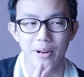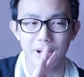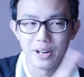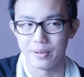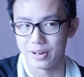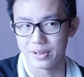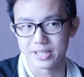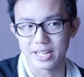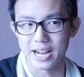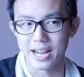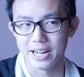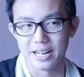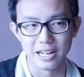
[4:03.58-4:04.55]
there was
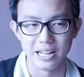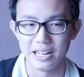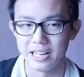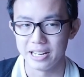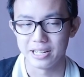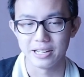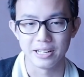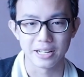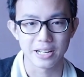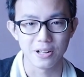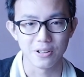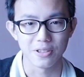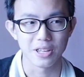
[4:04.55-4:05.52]
Han and Leia, that
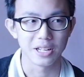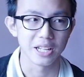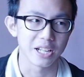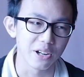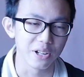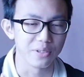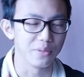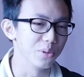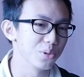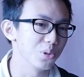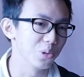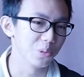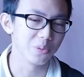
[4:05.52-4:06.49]
kind of thing, they kind of
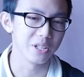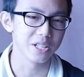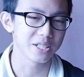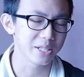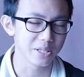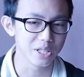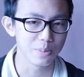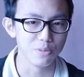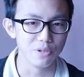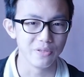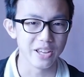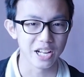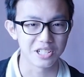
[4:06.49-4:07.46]
also this
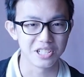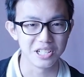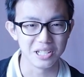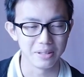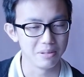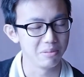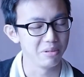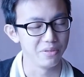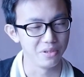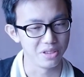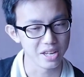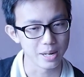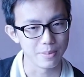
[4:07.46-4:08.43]
movie actually, if
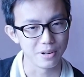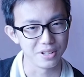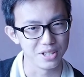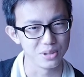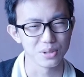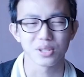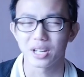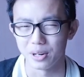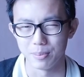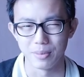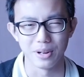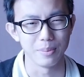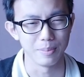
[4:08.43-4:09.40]
you think about it, it's also kind
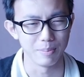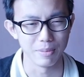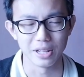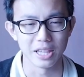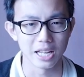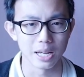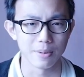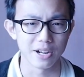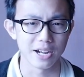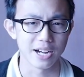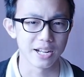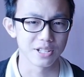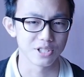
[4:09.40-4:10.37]
of main thing about
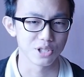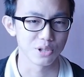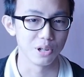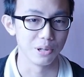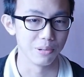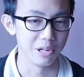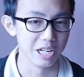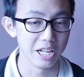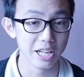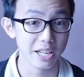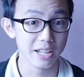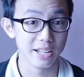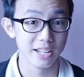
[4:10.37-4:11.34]
Han's story
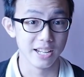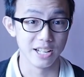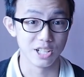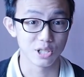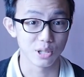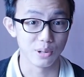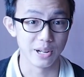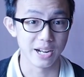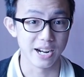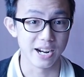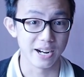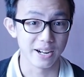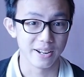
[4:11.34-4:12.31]
and his story
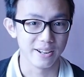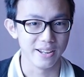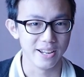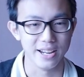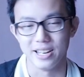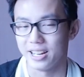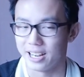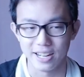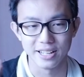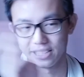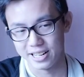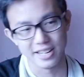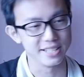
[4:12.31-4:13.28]
arc. And yeah,
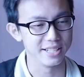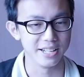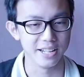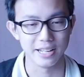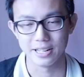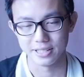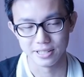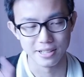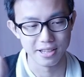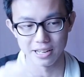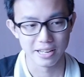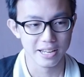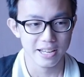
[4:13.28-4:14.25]
Han dies at the end, that's the
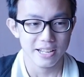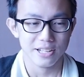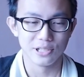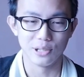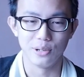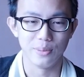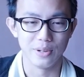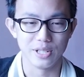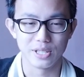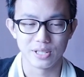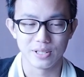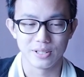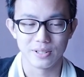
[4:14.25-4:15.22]
thing. So
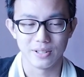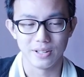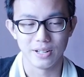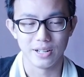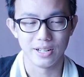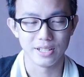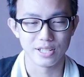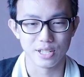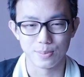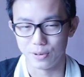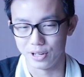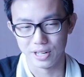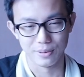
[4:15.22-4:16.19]
it's that's a
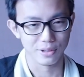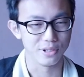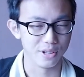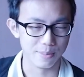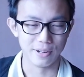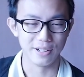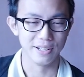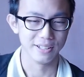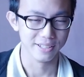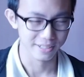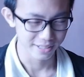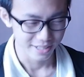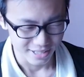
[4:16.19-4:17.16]
spoiler we'll talk about
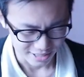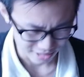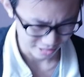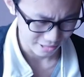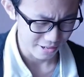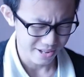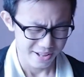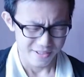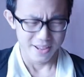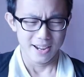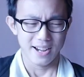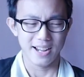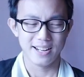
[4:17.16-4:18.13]
later. So
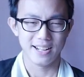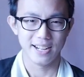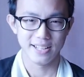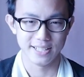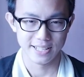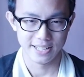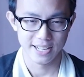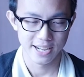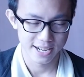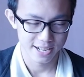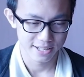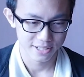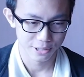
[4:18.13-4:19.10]
Han dies at the
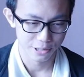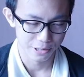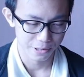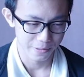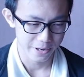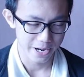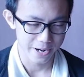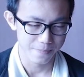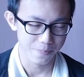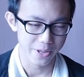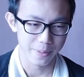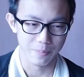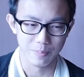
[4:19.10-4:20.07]
end. So then
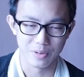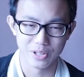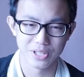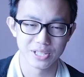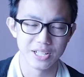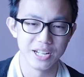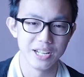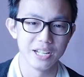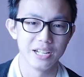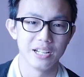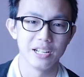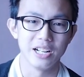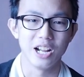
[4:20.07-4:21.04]
Princess
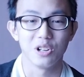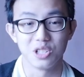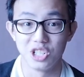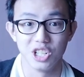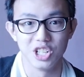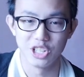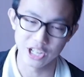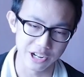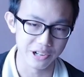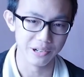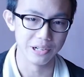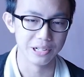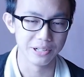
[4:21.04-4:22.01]
Leia, now she's a
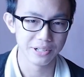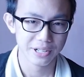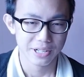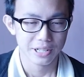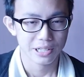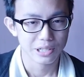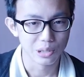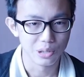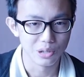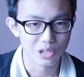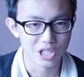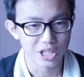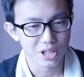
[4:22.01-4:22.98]
general.
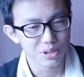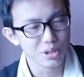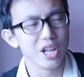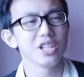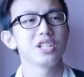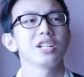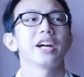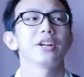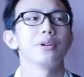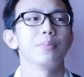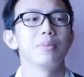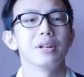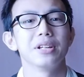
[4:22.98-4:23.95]
So she actually kind
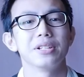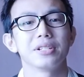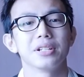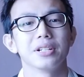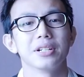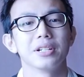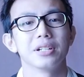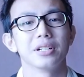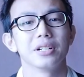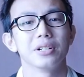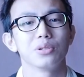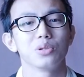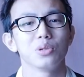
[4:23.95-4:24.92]
of plays
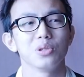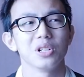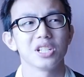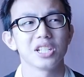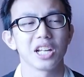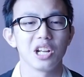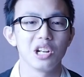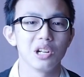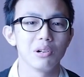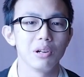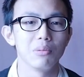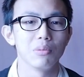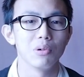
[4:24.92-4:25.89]
also a
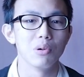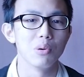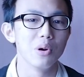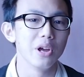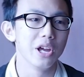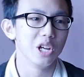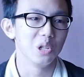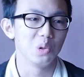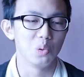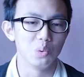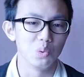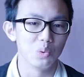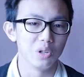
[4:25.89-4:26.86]
secondary role
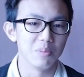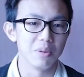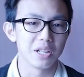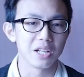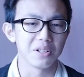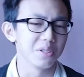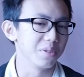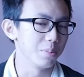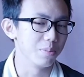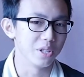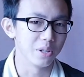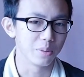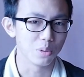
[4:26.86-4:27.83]
to the main character.
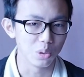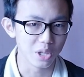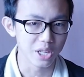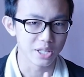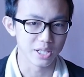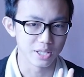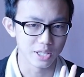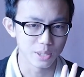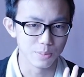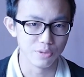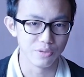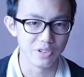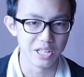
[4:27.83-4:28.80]
The good thing is that this
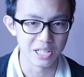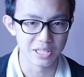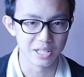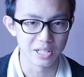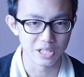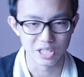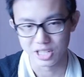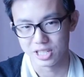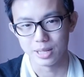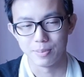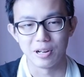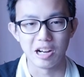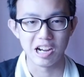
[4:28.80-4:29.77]
movie isn't just
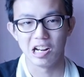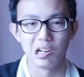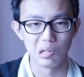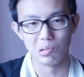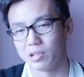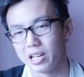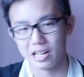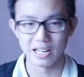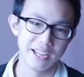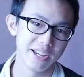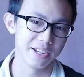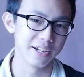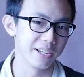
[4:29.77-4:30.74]
about Han, Luke, and
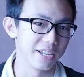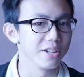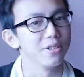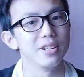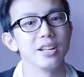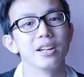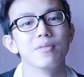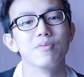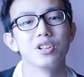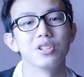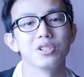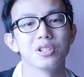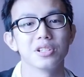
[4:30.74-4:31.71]
Leia again on their
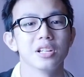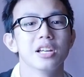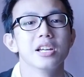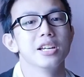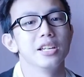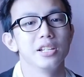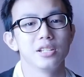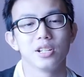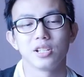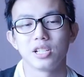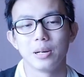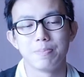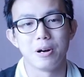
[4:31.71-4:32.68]
adventures. It's
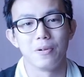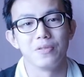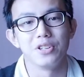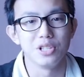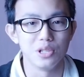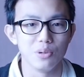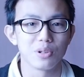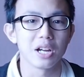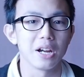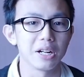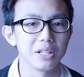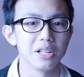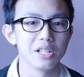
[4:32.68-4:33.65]
just about these new
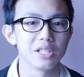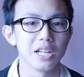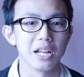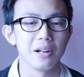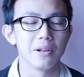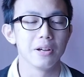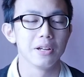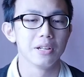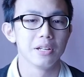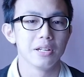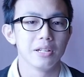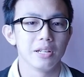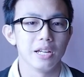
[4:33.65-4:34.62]
characters and
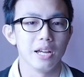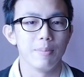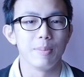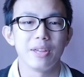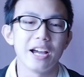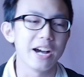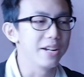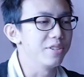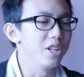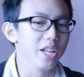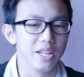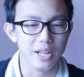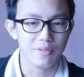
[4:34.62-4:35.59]
maybe
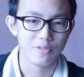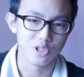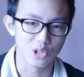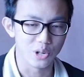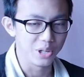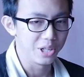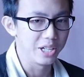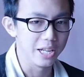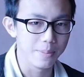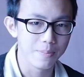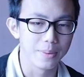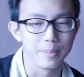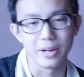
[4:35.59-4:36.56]
Han joining
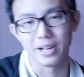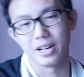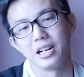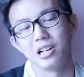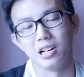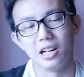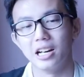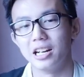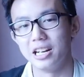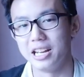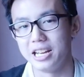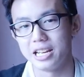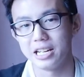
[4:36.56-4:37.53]
them, but
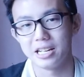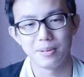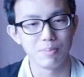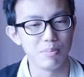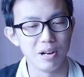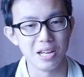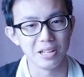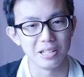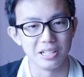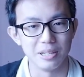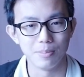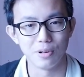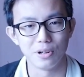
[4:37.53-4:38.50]
Leia playing
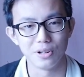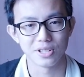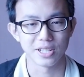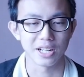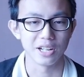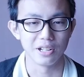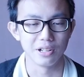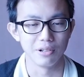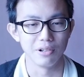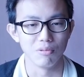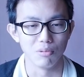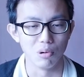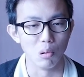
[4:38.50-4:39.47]
a more
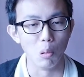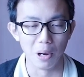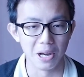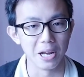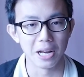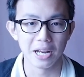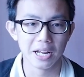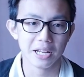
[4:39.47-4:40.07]
secondary role in it.